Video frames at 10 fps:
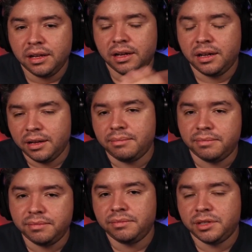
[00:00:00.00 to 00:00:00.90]

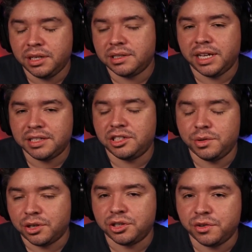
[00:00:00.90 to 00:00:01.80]
Because it has to do with
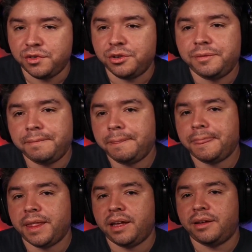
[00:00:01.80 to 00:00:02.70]
Urshifu.
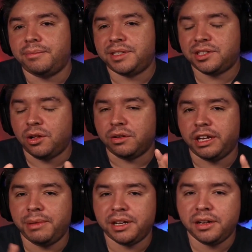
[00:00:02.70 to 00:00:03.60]
It's the whole
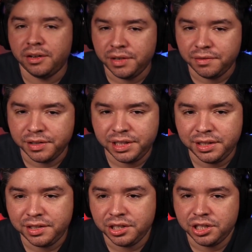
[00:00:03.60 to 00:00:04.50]
gimmick of the
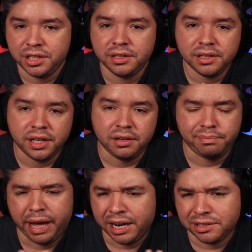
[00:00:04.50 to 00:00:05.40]
TCG and
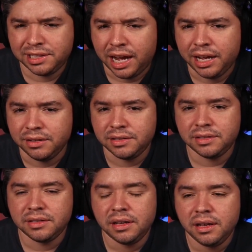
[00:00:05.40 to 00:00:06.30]
battle
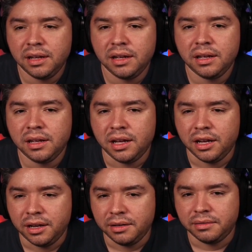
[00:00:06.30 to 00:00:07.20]
styles.
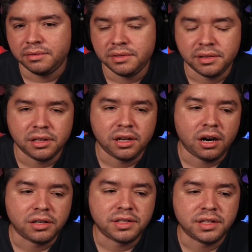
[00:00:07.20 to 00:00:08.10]
The
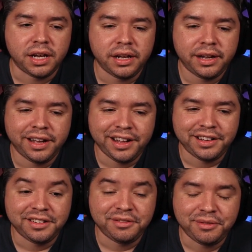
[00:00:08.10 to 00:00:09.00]
card set.
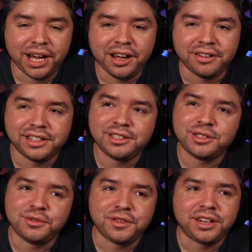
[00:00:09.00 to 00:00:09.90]
And wow, that's
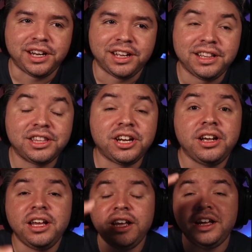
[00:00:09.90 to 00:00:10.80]
so funny.
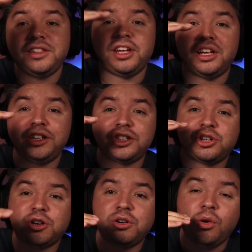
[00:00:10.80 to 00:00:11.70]
There's a
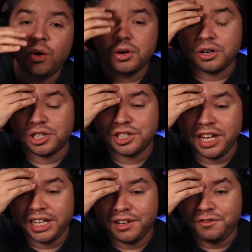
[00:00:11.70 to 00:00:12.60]
turn order just
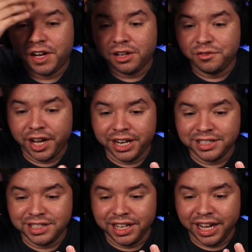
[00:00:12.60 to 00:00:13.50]
like in Final
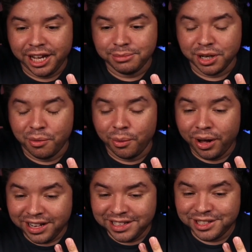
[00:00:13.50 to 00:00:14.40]
Fantasy games. Like,
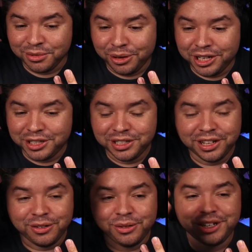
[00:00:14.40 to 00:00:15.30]
what? What is
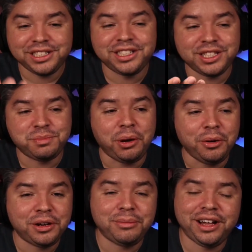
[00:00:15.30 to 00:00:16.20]
this
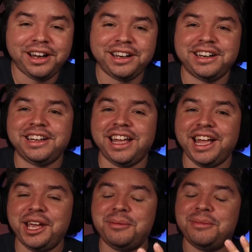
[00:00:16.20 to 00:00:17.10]
Pokemon
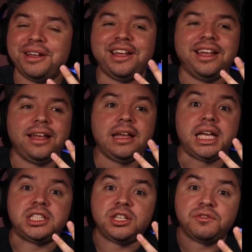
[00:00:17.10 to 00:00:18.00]
game?
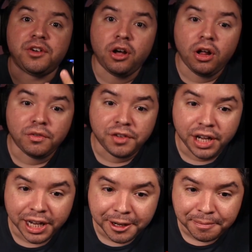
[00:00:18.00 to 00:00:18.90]
It's
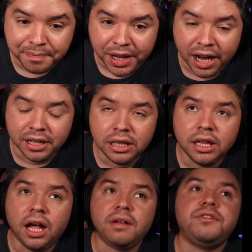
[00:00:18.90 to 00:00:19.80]
evolving. I
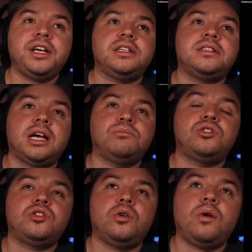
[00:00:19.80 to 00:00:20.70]
love it. I'm
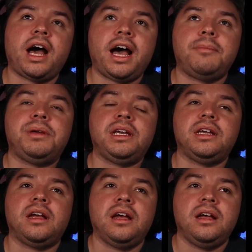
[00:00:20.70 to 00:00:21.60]
so
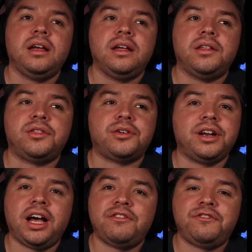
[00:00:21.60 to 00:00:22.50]
happy. They're
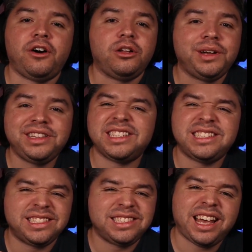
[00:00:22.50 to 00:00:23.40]
not following the
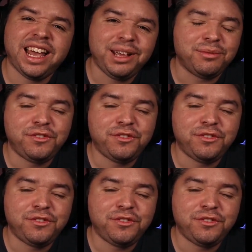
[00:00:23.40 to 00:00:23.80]
same